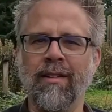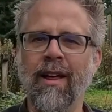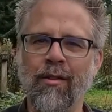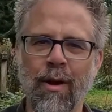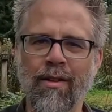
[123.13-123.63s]

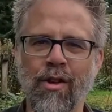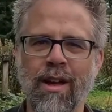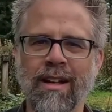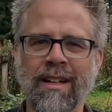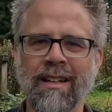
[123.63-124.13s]
laser
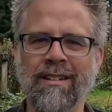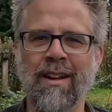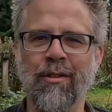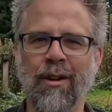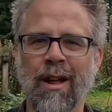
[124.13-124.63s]
etching and
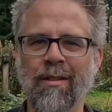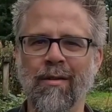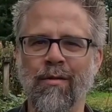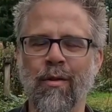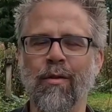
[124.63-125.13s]
other kinds
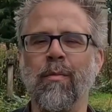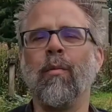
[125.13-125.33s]
of stones.